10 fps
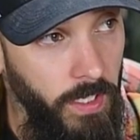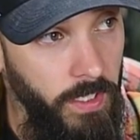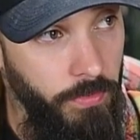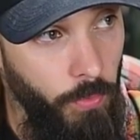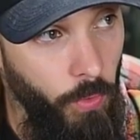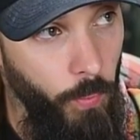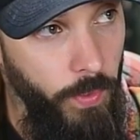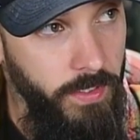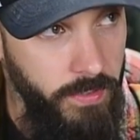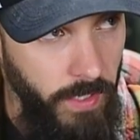the next 4
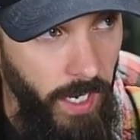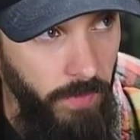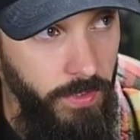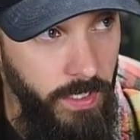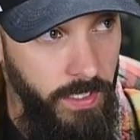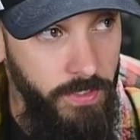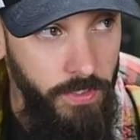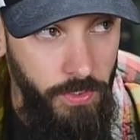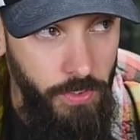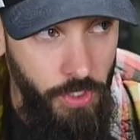weeks to advertise
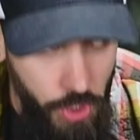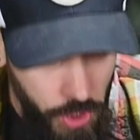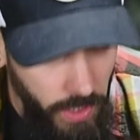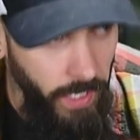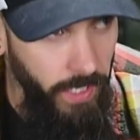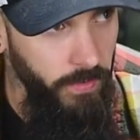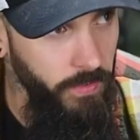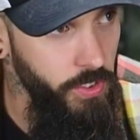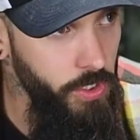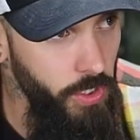the shit out
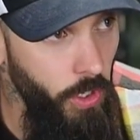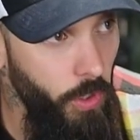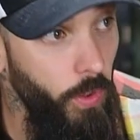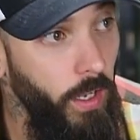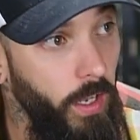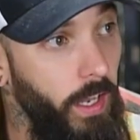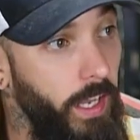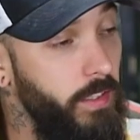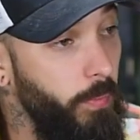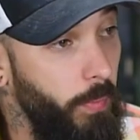of this show
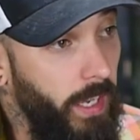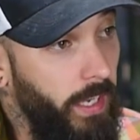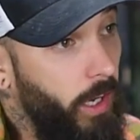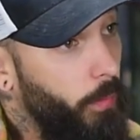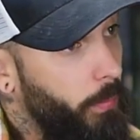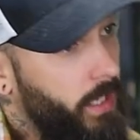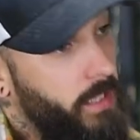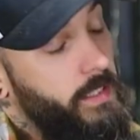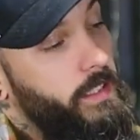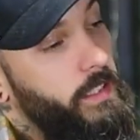and to pack out.
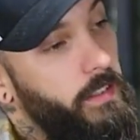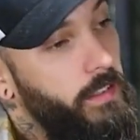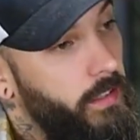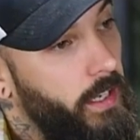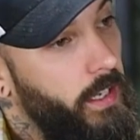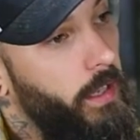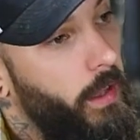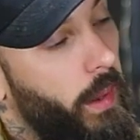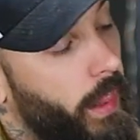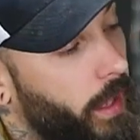Because at the end of the
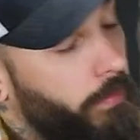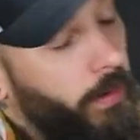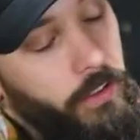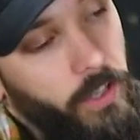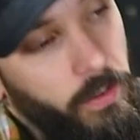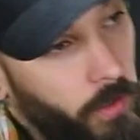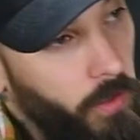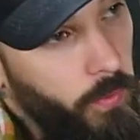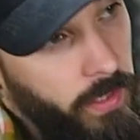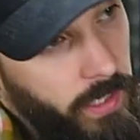day, if I drive
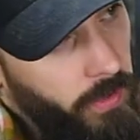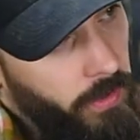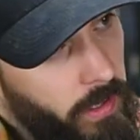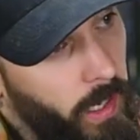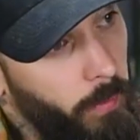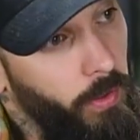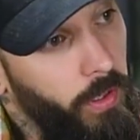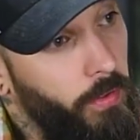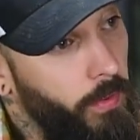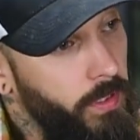all the way down there and I
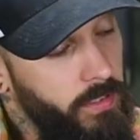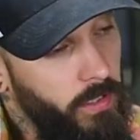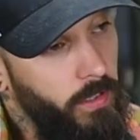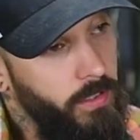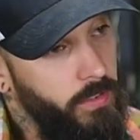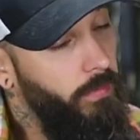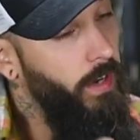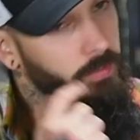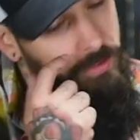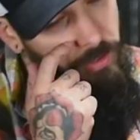play 3 songs,
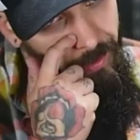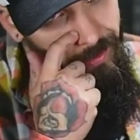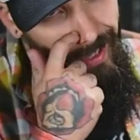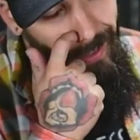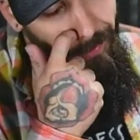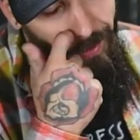5 songs, I